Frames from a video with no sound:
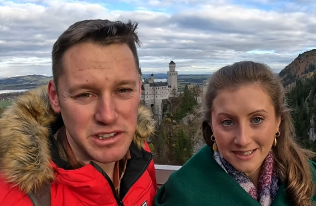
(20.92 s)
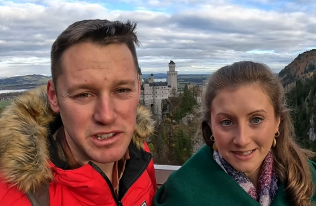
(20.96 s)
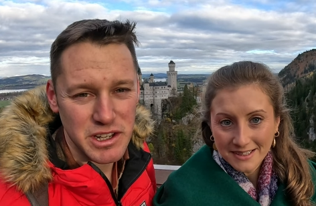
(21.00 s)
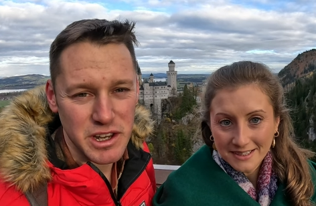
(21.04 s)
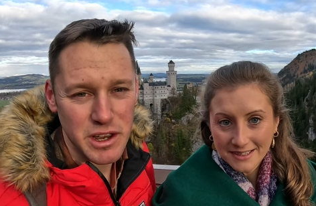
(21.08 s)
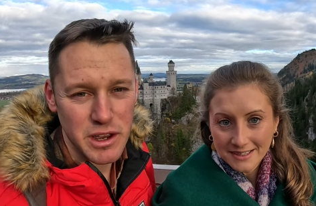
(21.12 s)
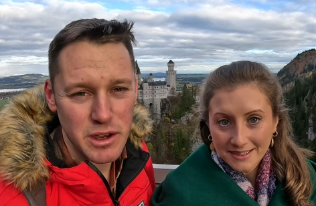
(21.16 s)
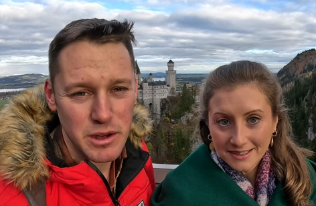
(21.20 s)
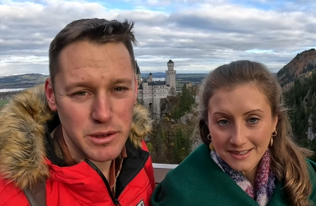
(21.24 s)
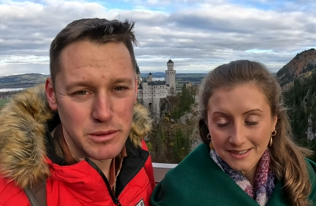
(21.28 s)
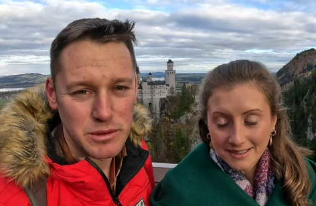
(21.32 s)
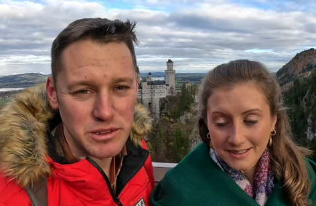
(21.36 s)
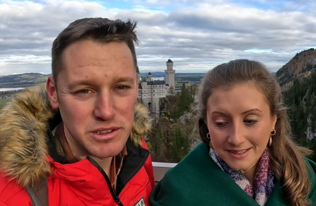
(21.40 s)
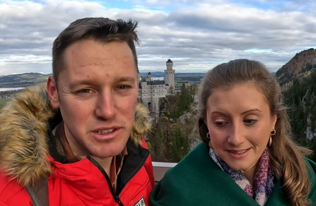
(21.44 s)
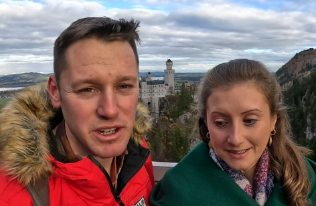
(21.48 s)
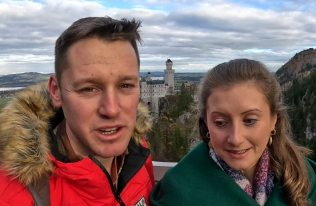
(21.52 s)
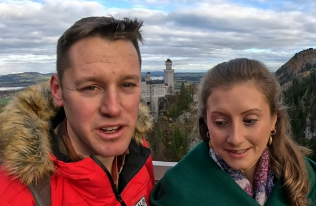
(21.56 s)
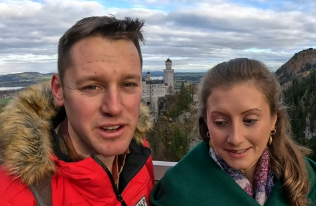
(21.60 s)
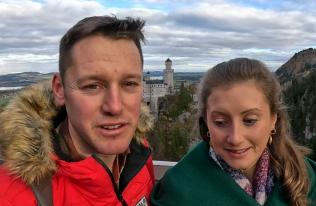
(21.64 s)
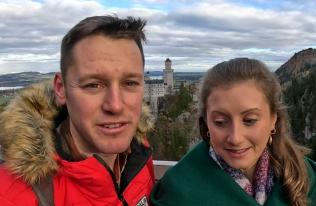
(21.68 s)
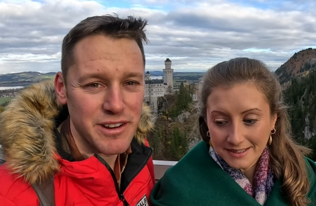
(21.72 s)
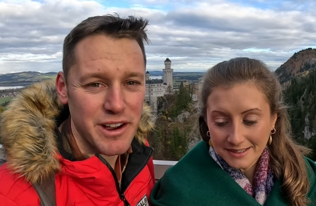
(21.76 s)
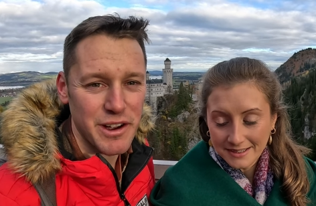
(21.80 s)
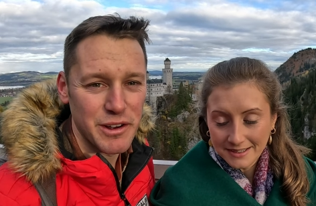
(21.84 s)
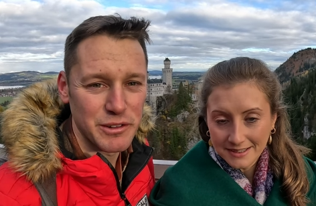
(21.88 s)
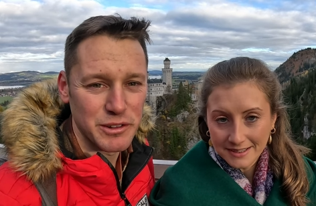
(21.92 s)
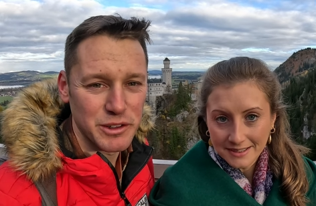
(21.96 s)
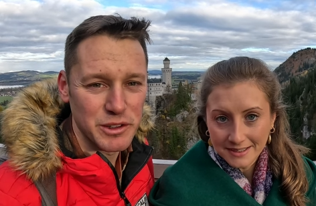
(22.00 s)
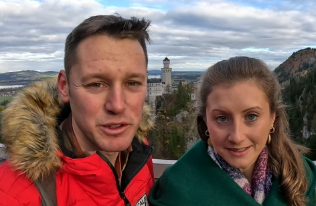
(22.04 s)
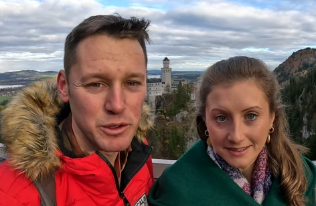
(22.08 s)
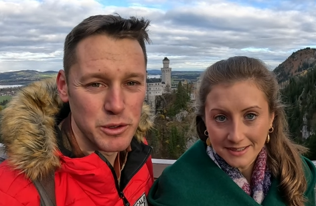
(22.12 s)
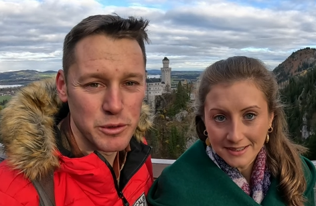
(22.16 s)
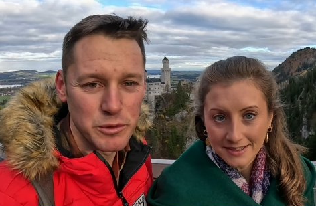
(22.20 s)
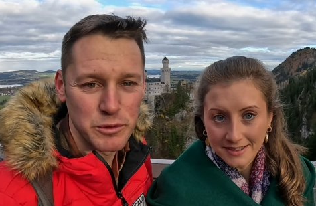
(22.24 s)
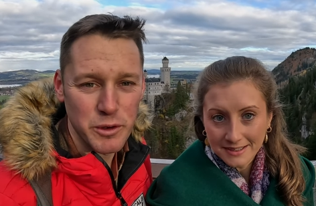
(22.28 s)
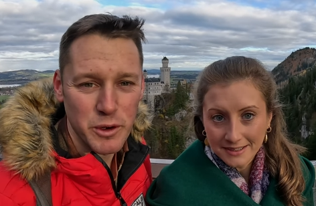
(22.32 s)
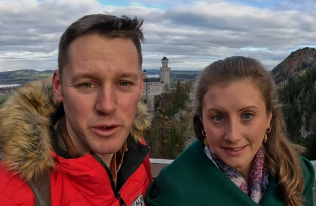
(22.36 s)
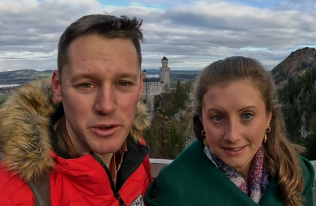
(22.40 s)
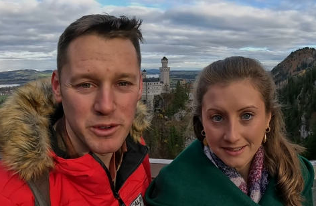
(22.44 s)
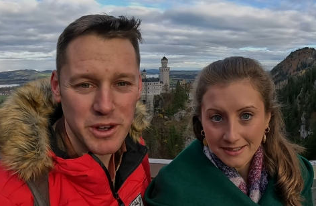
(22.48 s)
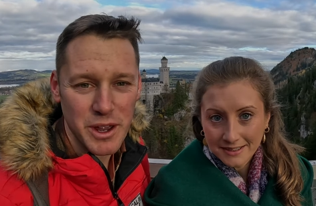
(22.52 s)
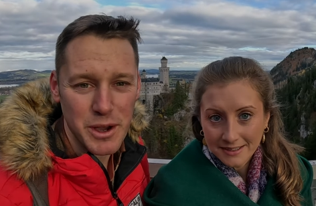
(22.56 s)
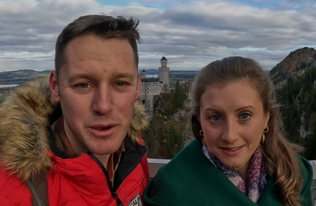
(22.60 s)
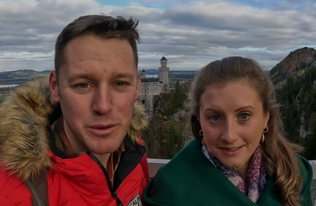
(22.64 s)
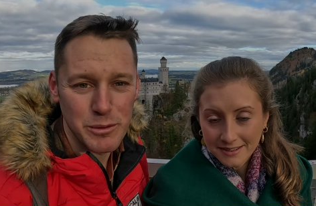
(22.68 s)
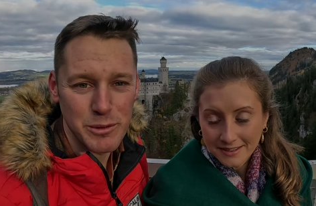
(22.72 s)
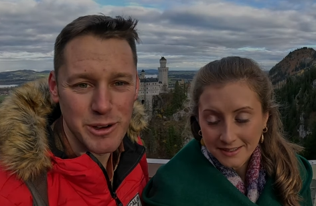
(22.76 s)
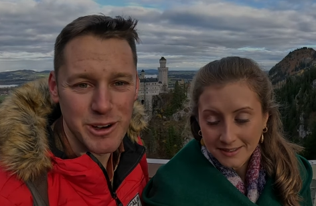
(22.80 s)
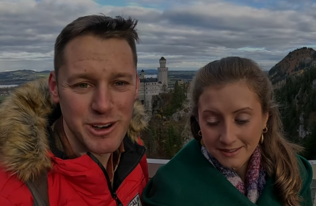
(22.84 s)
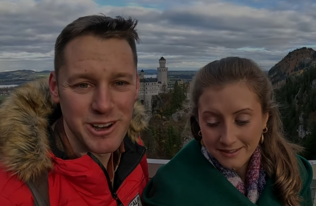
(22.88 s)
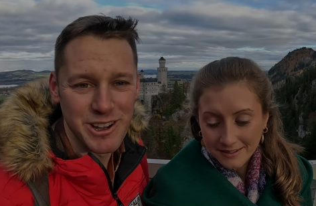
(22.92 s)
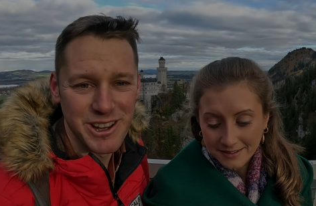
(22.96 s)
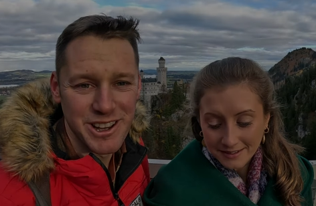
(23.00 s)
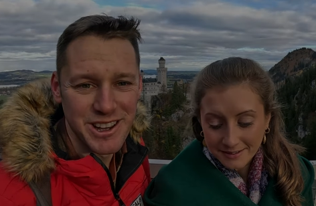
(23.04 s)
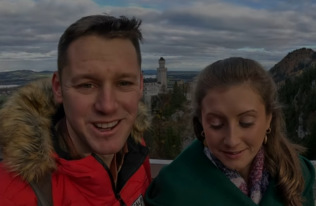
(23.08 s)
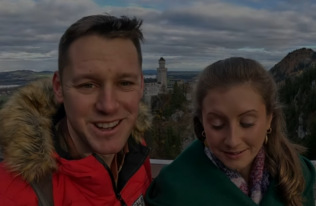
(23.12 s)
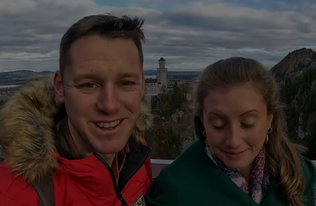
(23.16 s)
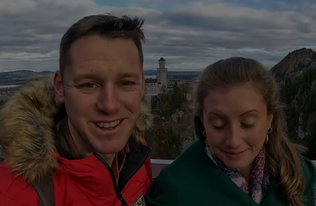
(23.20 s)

Speaker 1: so stick around and you'll find out why.